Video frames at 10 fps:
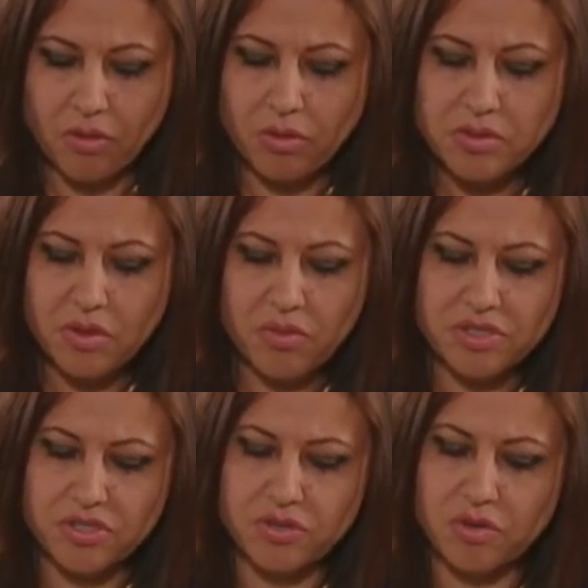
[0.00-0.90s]
also, I
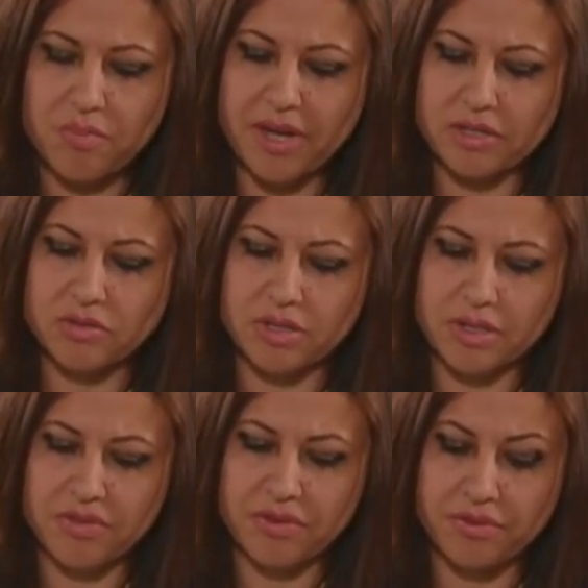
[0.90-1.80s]
wanted to go back to
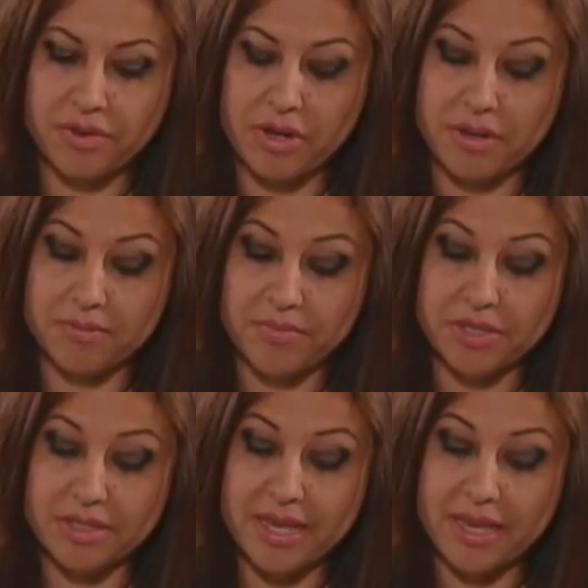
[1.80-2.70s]
another um,
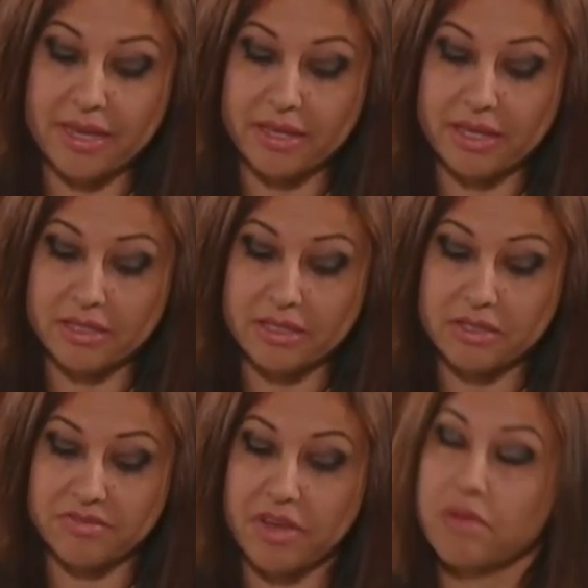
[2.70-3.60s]
day that
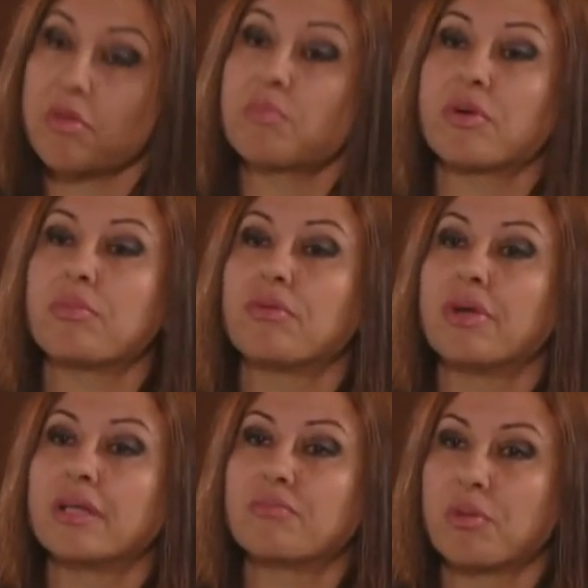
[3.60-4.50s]
is very memorable
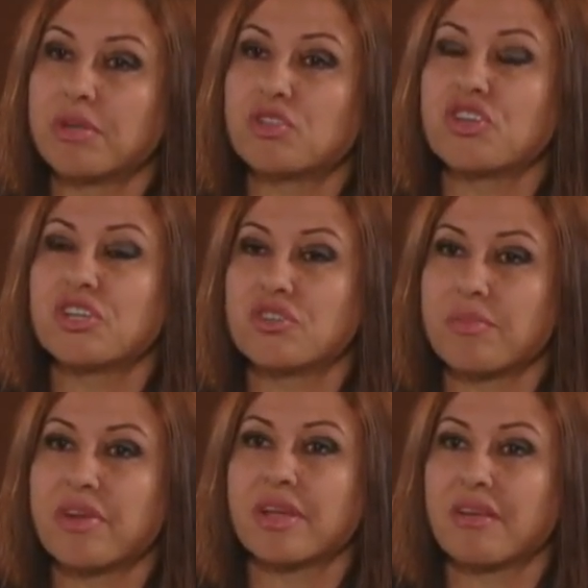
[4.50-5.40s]
and probably changed
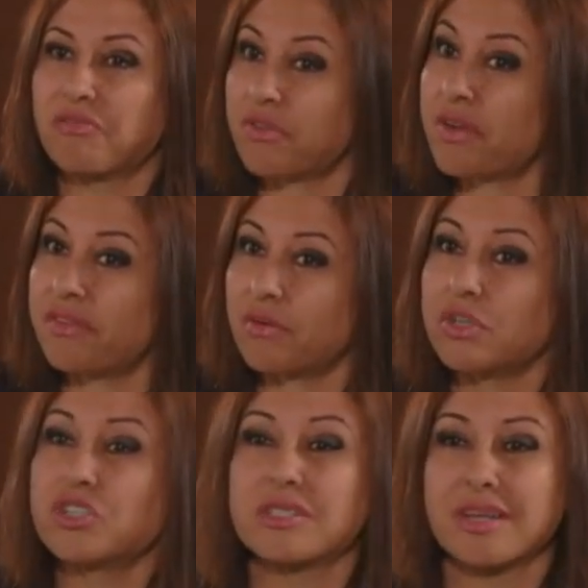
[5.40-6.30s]
America forever,
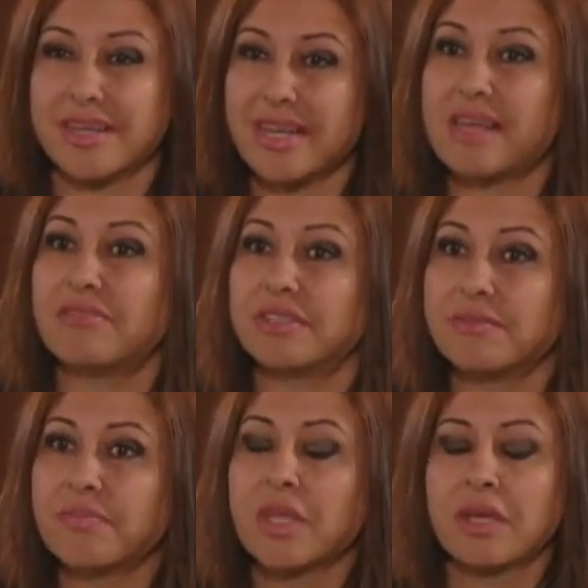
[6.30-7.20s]
which is 9
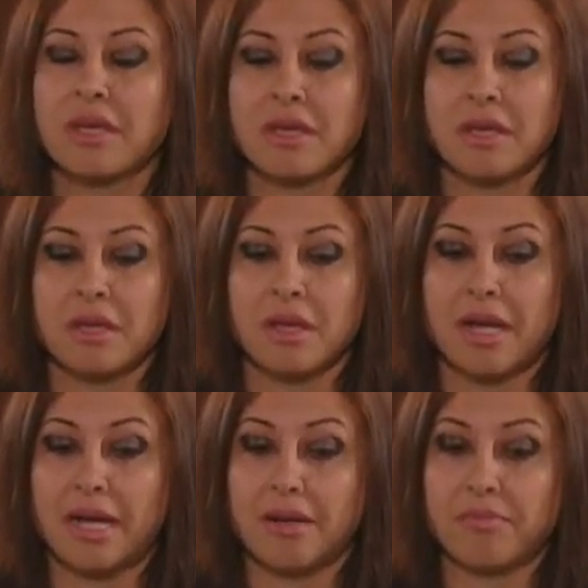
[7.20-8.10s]
11.
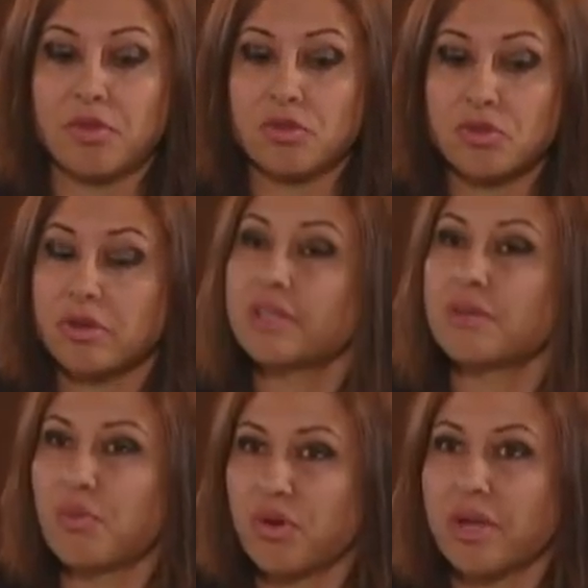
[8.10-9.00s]
Um, you talk in
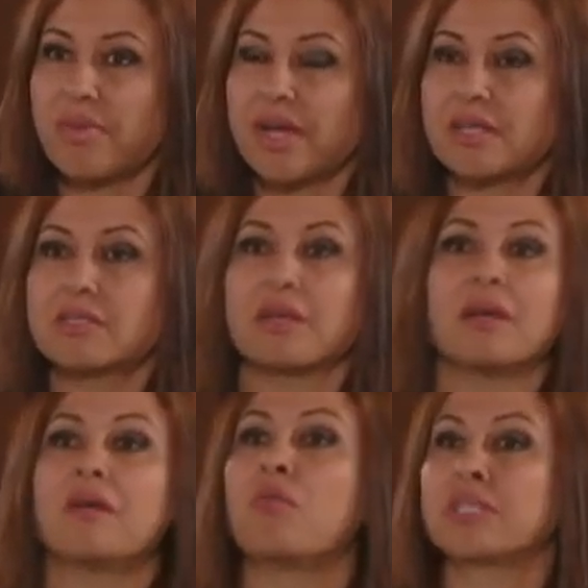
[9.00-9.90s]
the book about
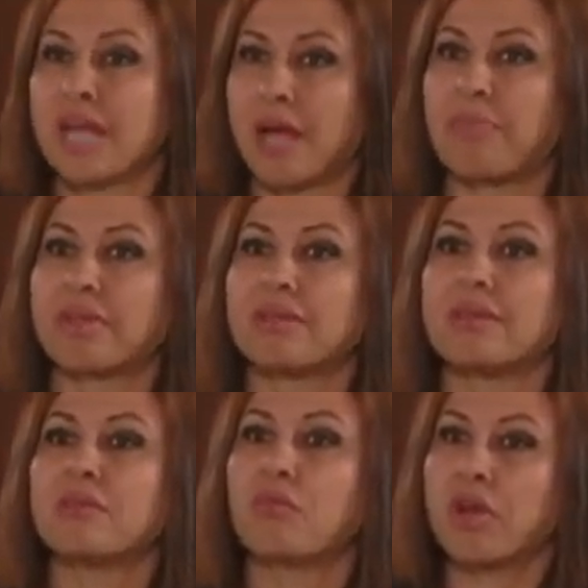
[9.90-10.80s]
uh, what
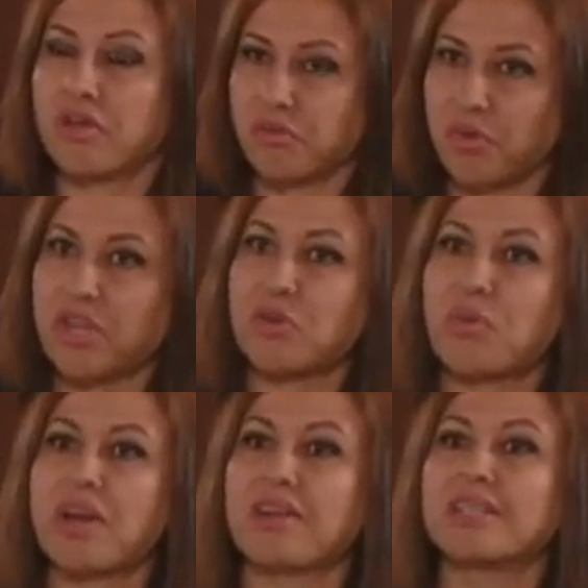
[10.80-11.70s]
happened, where, where you
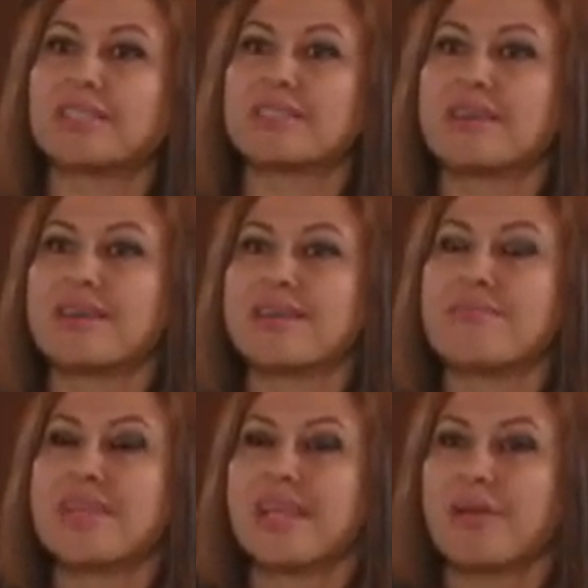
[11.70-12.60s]
were at the time,